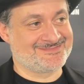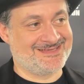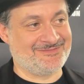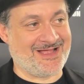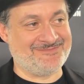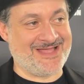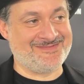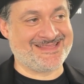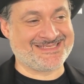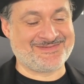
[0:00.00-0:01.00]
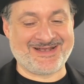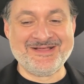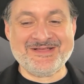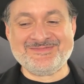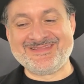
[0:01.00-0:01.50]
You're right. Maybe that's about,
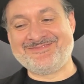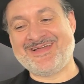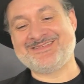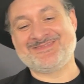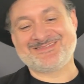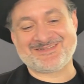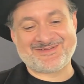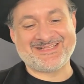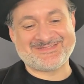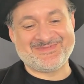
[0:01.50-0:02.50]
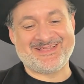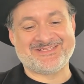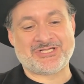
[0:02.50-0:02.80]
but the fans have been so great to me and